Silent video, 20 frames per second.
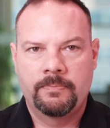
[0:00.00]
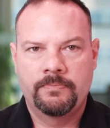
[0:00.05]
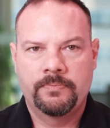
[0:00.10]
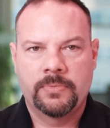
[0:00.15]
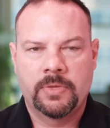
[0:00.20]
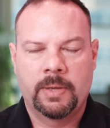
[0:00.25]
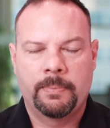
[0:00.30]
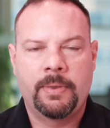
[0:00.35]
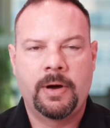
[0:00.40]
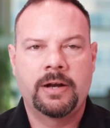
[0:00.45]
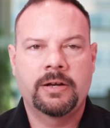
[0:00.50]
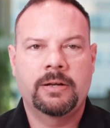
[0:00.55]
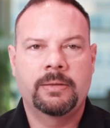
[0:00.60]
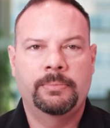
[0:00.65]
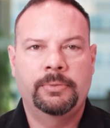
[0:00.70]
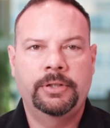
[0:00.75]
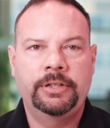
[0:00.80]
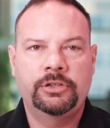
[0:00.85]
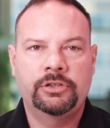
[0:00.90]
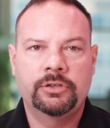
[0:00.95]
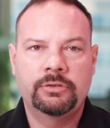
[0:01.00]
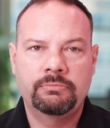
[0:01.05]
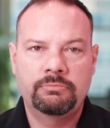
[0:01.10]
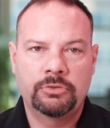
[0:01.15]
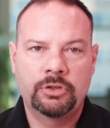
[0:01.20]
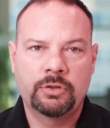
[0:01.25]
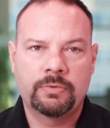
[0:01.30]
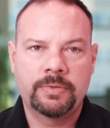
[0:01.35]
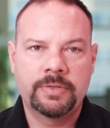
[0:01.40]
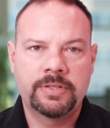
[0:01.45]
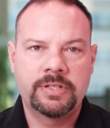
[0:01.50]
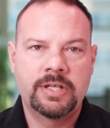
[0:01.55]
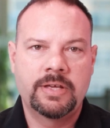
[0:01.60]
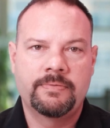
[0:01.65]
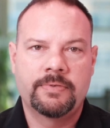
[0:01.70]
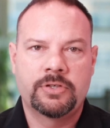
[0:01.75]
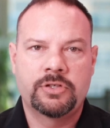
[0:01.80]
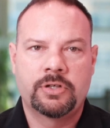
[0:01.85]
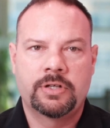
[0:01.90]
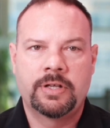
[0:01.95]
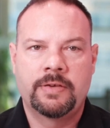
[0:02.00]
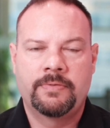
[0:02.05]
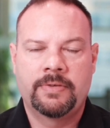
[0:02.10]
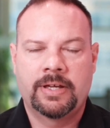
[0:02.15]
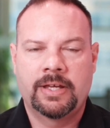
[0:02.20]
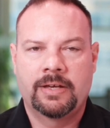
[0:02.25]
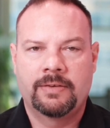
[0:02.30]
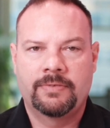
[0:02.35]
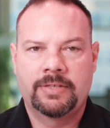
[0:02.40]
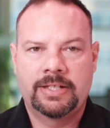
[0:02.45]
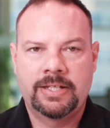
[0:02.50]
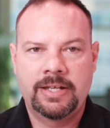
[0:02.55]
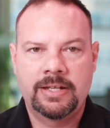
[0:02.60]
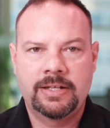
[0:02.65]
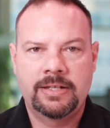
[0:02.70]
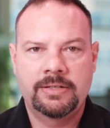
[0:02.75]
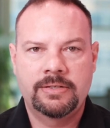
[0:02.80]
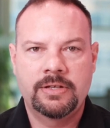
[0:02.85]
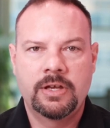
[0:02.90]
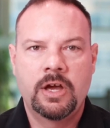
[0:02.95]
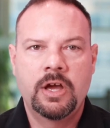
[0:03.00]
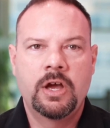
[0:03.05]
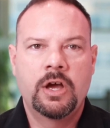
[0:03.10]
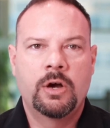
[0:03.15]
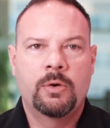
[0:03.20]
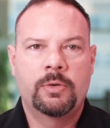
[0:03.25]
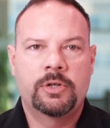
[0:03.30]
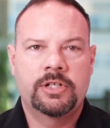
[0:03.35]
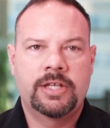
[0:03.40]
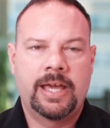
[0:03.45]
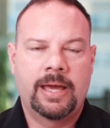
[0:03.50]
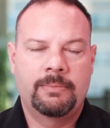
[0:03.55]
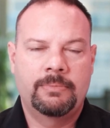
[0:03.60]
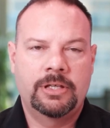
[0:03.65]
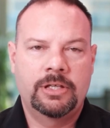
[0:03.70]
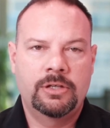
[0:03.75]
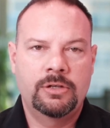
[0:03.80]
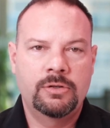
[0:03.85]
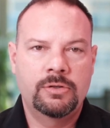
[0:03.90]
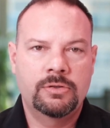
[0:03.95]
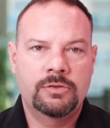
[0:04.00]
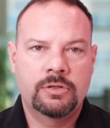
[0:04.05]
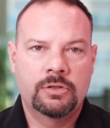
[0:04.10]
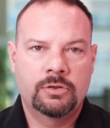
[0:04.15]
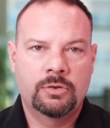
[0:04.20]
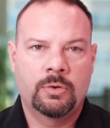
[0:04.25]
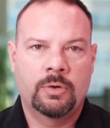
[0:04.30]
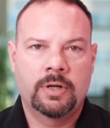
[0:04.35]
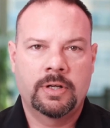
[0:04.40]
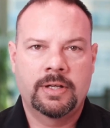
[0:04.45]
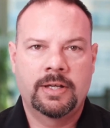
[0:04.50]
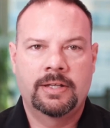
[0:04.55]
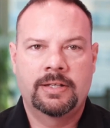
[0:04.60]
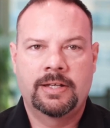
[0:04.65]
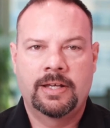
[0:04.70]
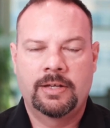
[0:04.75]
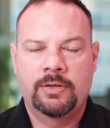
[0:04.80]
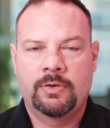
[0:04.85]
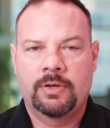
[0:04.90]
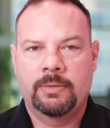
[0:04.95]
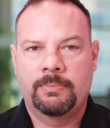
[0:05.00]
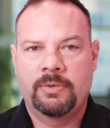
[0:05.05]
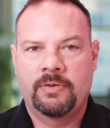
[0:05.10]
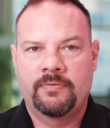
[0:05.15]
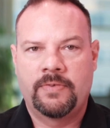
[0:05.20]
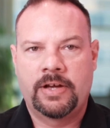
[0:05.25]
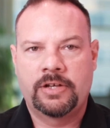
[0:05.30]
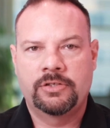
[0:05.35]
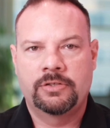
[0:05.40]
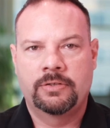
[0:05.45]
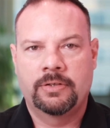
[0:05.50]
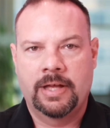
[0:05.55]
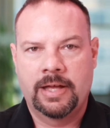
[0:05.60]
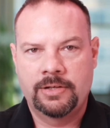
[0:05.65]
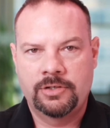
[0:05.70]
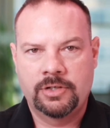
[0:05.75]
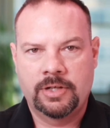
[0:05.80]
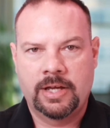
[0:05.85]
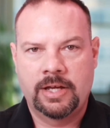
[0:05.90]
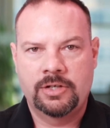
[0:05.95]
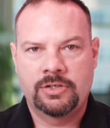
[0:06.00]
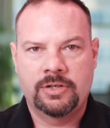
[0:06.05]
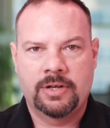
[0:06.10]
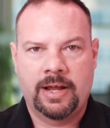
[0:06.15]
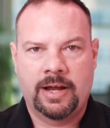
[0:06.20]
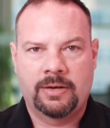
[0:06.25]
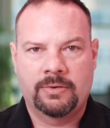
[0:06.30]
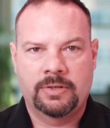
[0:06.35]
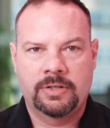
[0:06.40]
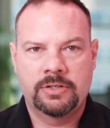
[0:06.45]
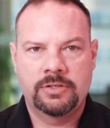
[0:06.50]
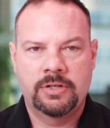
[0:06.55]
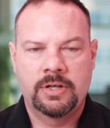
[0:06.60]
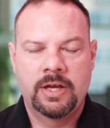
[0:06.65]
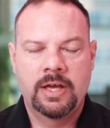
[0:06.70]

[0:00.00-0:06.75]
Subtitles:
Upon completion, you'll receive a certificate of attendance, which can be used toward continuing professional education hours.